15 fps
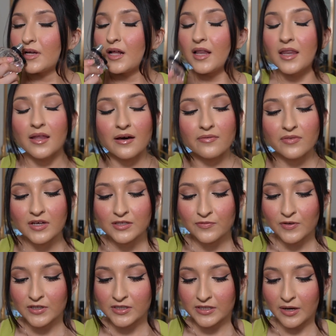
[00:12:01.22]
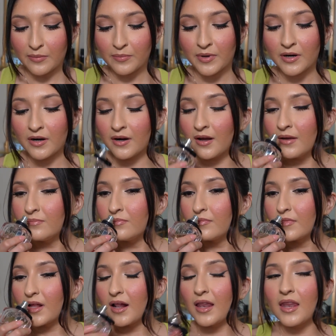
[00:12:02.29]
Love this for summer.
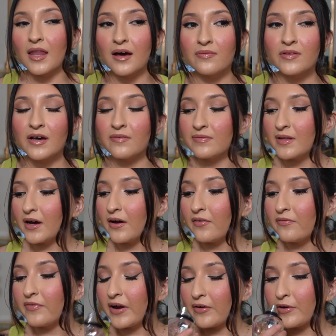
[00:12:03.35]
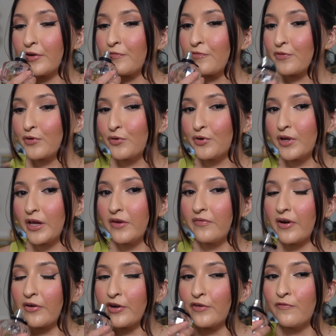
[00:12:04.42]
Love, love, love. Very fruity,
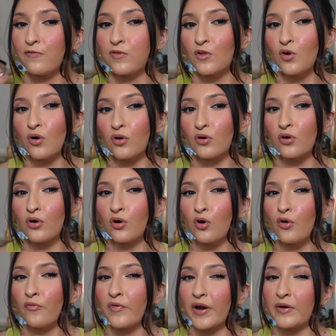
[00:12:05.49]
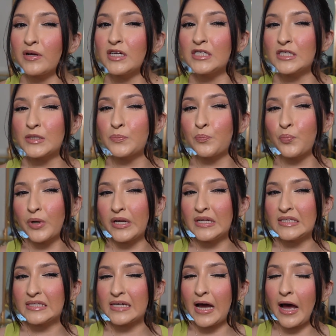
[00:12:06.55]
very floral, very
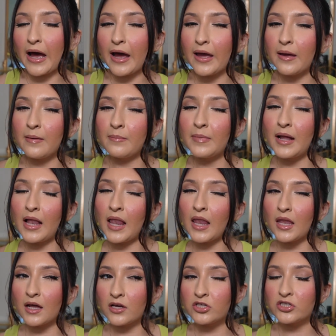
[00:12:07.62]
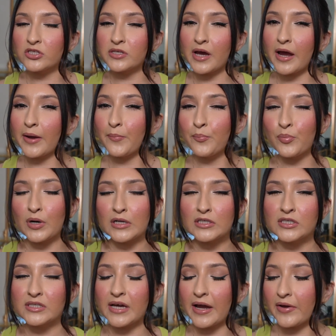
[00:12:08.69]
springtime, lunchtime,
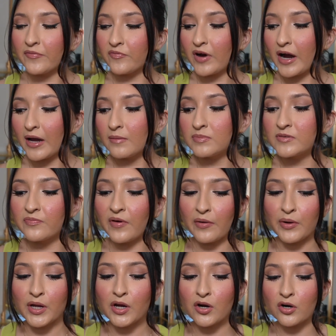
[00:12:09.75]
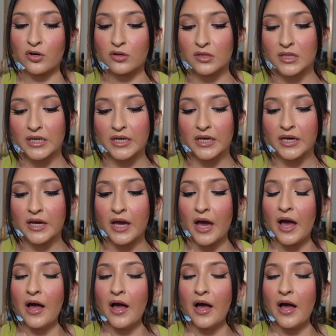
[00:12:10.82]
brunchtime vibes. Very girly,